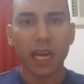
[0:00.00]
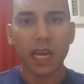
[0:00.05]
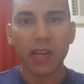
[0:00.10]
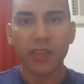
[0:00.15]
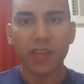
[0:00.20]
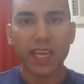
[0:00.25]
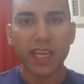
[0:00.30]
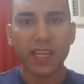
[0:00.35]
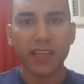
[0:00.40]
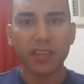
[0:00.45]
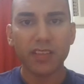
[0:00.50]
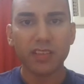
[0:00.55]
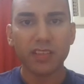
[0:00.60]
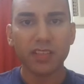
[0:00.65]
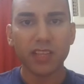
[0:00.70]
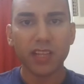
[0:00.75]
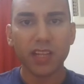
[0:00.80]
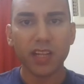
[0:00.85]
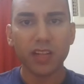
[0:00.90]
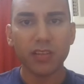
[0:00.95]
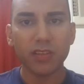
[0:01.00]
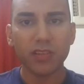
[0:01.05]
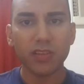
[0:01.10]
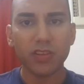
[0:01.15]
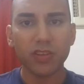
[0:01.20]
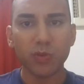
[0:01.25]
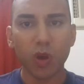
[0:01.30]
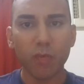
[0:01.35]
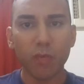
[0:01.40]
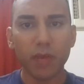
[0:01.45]
and they can still
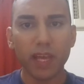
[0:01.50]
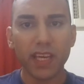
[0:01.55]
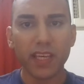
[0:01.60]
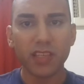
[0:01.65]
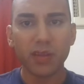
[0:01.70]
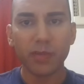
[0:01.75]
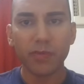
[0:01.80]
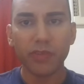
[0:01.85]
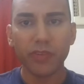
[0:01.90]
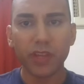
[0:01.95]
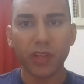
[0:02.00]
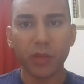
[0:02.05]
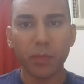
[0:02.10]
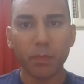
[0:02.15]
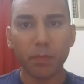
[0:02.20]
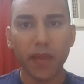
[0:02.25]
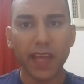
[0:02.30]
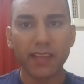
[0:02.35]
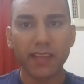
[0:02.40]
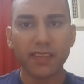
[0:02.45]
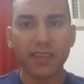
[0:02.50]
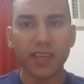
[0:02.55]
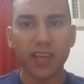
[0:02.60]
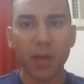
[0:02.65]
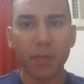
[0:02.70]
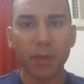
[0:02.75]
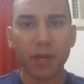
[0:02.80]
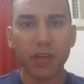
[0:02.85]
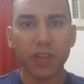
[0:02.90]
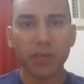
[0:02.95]
do what makes them feel better
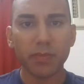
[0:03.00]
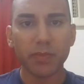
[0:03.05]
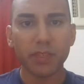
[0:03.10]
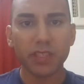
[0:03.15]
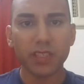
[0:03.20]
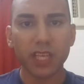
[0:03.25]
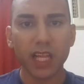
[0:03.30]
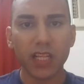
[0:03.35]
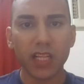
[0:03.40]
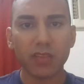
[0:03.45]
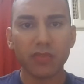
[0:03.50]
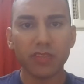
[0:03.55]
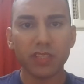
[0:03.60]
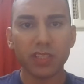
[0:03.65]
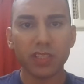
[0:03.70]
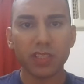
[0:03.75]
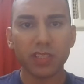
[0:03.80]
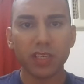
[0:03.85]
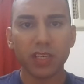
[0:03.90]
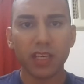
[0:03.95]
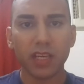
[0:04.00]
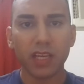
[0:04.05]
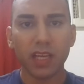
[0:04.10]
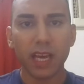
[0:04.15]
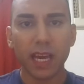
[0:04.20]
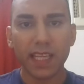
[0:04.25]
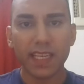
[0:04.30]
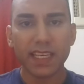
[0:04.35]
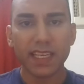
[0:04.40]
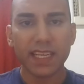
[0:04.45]
about themselves,
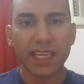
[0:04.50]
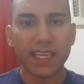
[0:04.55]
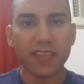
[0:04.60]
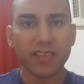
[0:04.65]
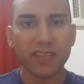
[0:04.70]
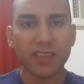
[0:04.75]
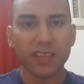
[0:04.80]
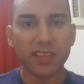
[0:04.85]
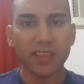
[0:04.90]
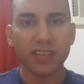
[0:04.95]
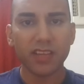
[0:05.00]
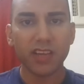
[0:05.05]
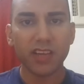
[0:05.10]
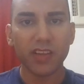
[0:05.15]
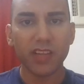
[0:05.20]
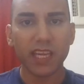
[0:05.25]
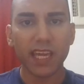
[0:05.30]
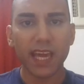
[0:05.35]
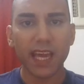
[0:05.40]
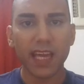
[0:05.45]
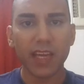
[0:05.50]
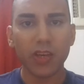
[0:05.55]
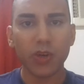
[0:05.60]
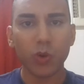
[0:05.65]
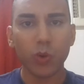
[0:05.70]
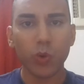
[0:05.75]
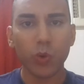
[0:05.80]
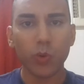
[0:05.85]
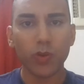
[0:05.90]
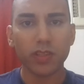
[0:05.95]
at least until they get
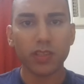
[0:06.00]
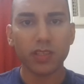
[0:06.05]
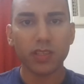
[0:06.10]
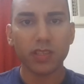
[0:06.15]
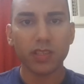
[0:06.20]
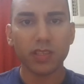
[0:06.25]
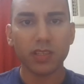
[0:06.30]
caught.